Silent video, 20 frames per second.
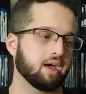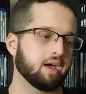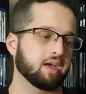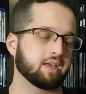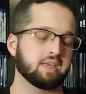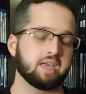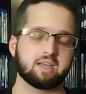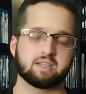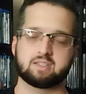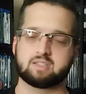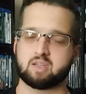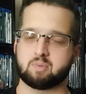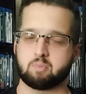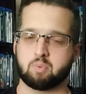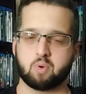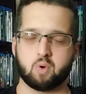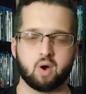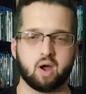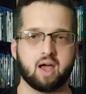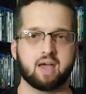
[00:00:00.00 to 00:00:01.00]
Again,
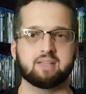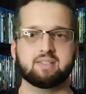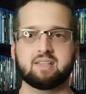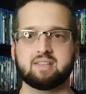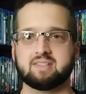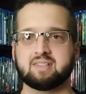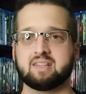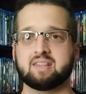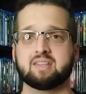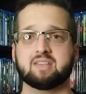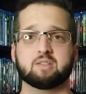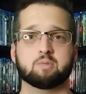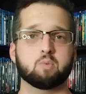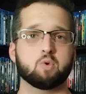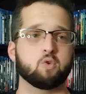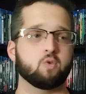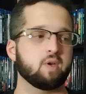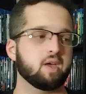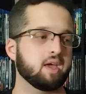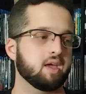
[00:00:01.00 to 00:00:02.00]
surprises in this
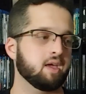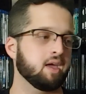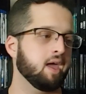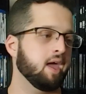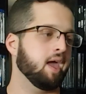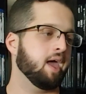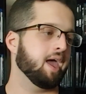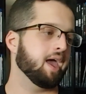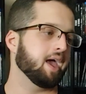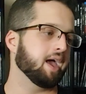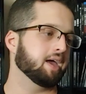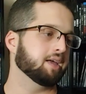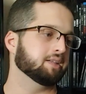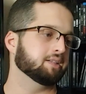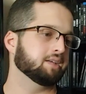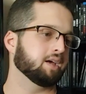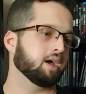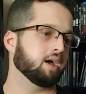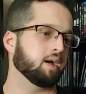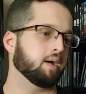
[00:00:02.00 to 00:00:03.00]
movie. And
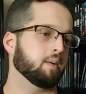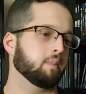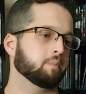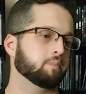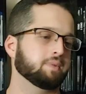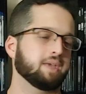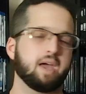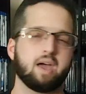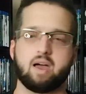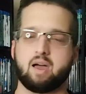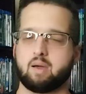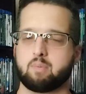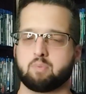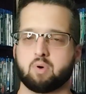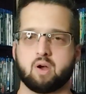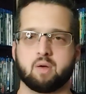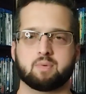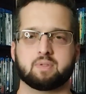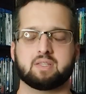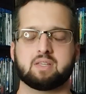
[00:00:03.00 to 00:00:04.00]
yeah,
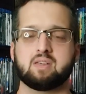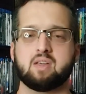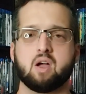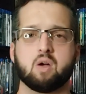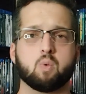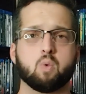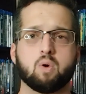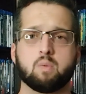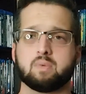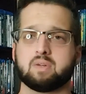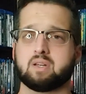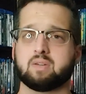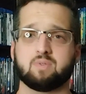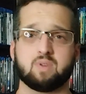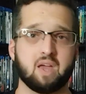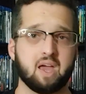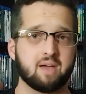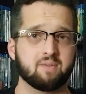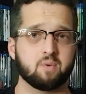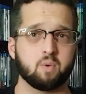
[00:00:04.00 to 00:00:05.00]
Promising Young Woman. If
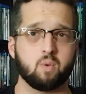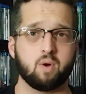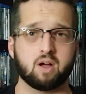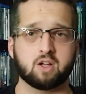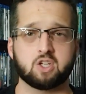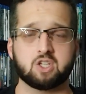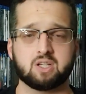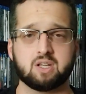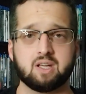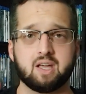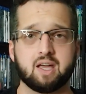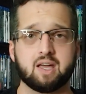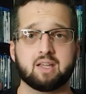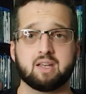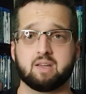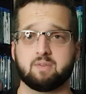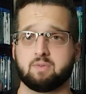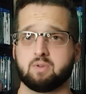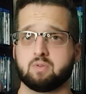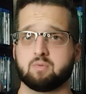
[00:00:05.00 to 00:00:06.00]
you haven't watched it
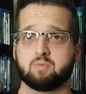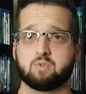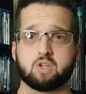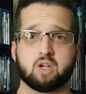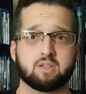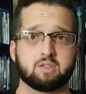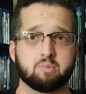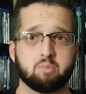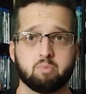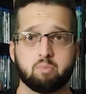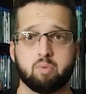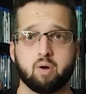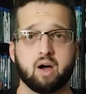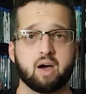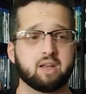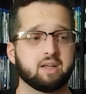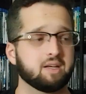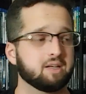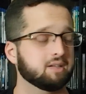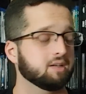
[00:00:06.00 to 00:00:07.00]
yet, if you've just
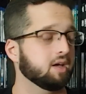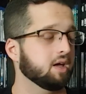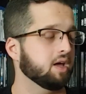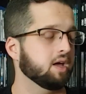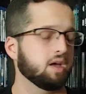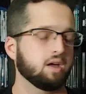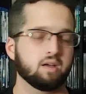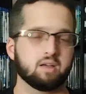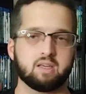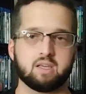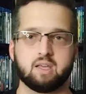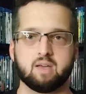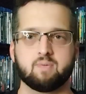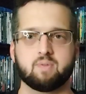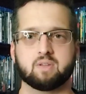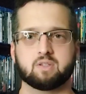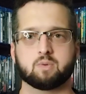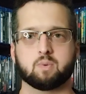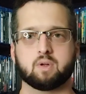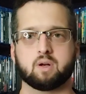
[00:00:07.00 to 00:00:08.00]
bought it, give
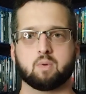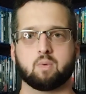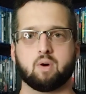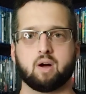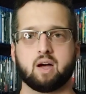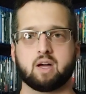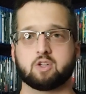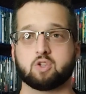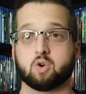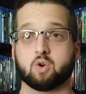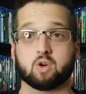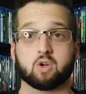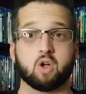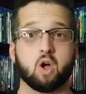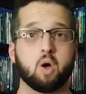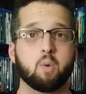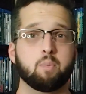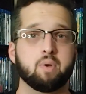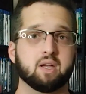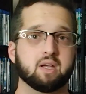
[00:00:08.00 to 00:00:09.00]
this one a watch or
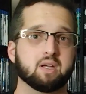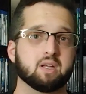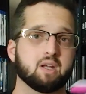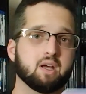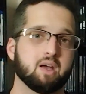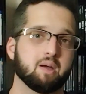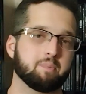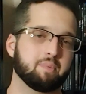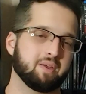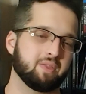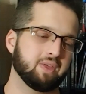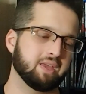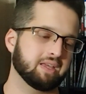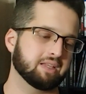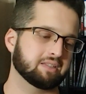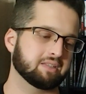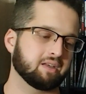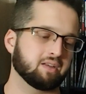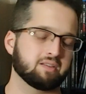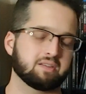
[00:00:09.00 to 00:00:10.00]
go pick it up. I think
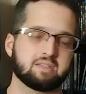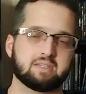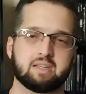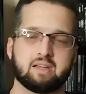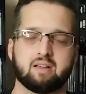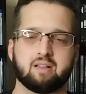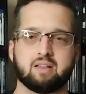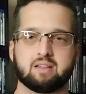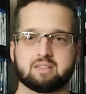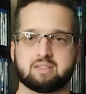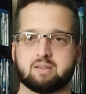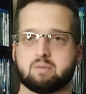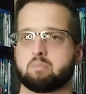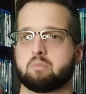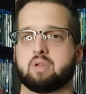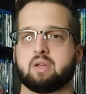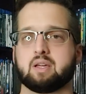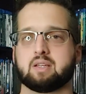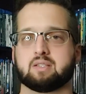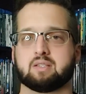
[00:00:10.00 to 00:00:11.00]
it's on sale at some
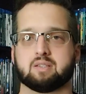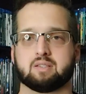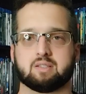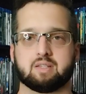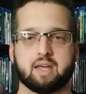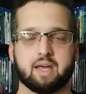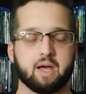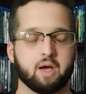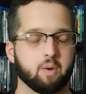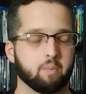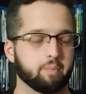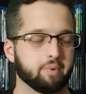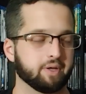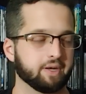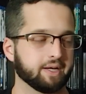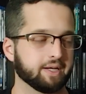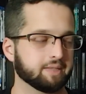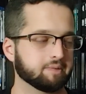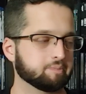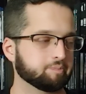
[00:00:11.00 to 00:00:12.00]
places now. But